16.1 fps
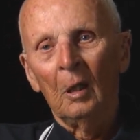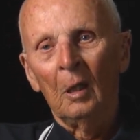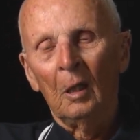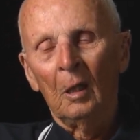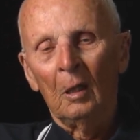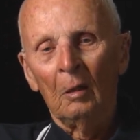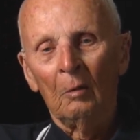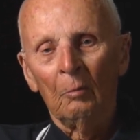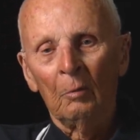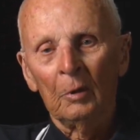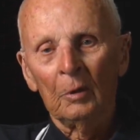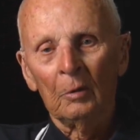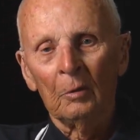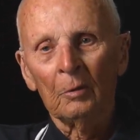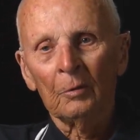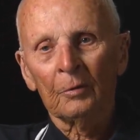Uh,
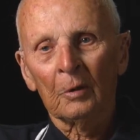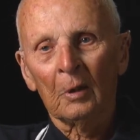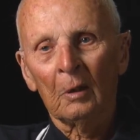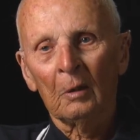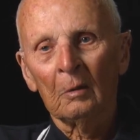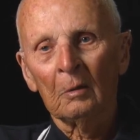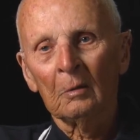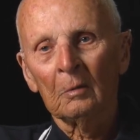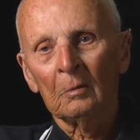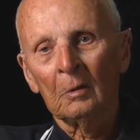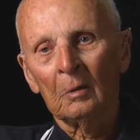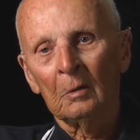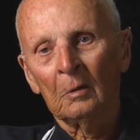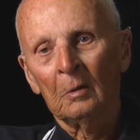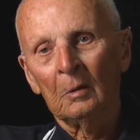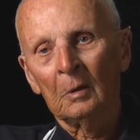we also
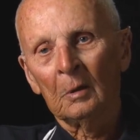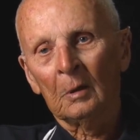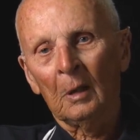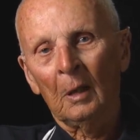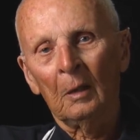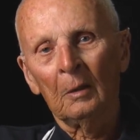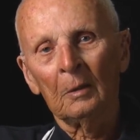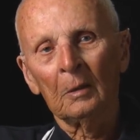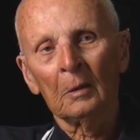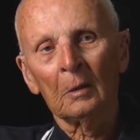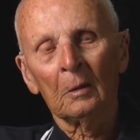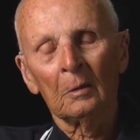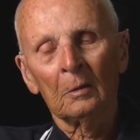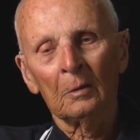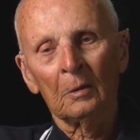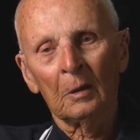did the coding
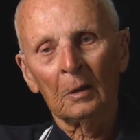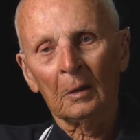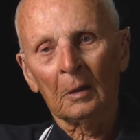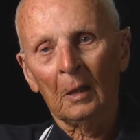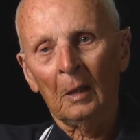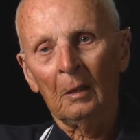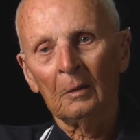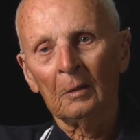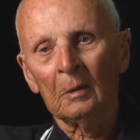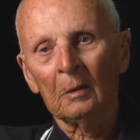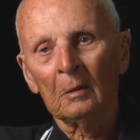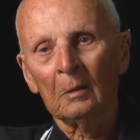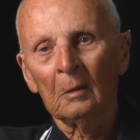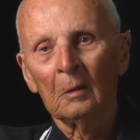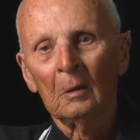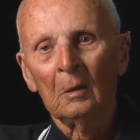and
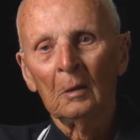decoding,